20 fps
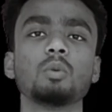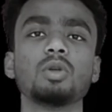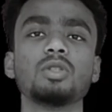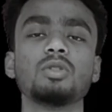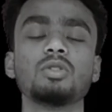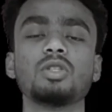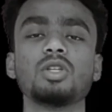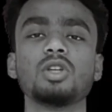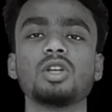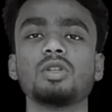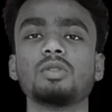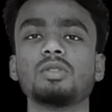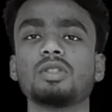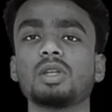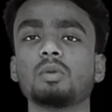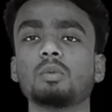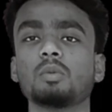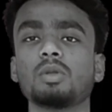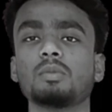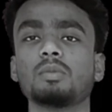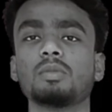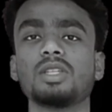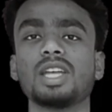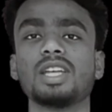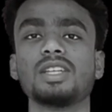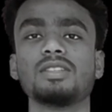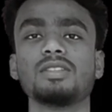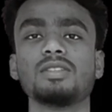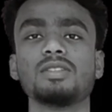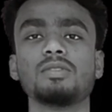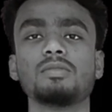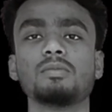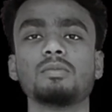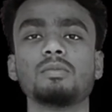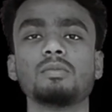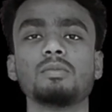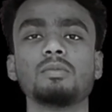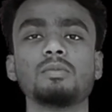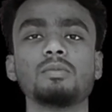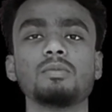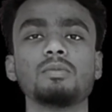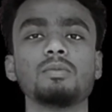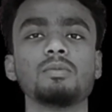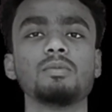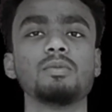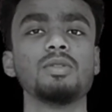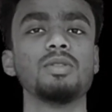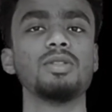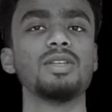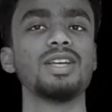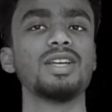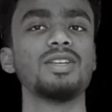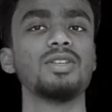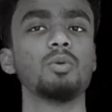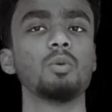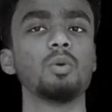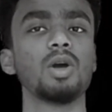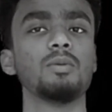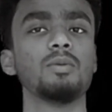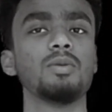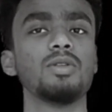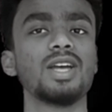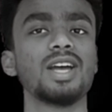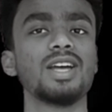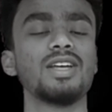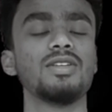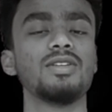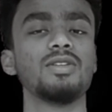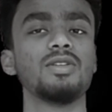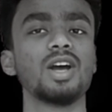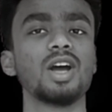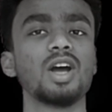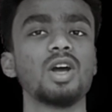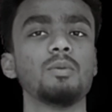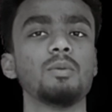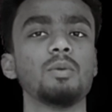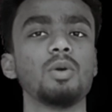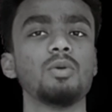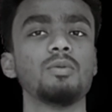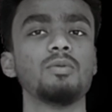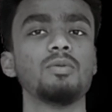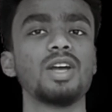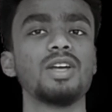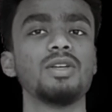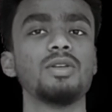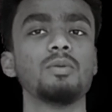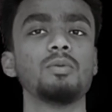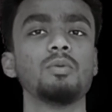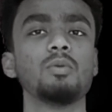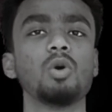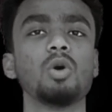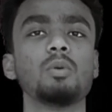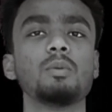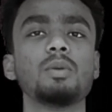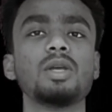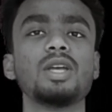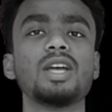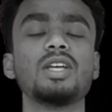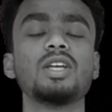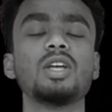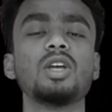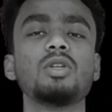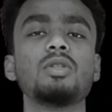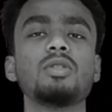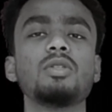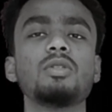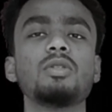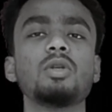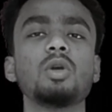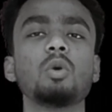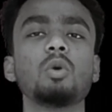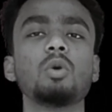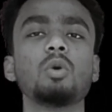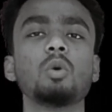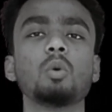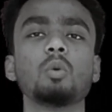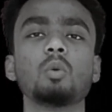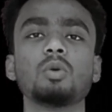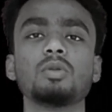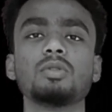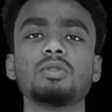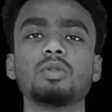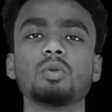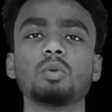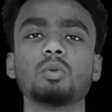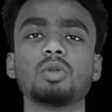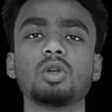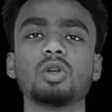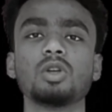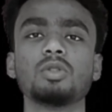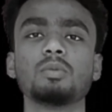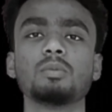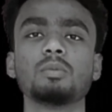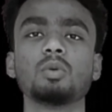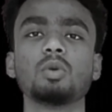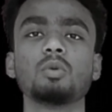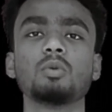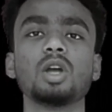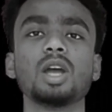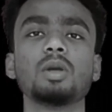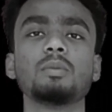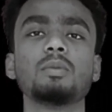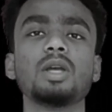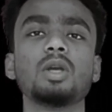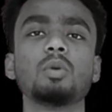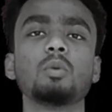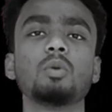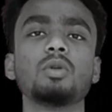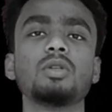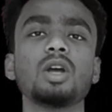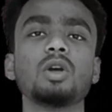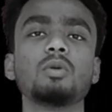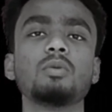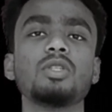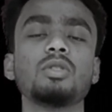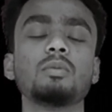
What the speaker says: websites are perfect for beginners who want to learn programming without spending any money. So, let's get started. Number 5.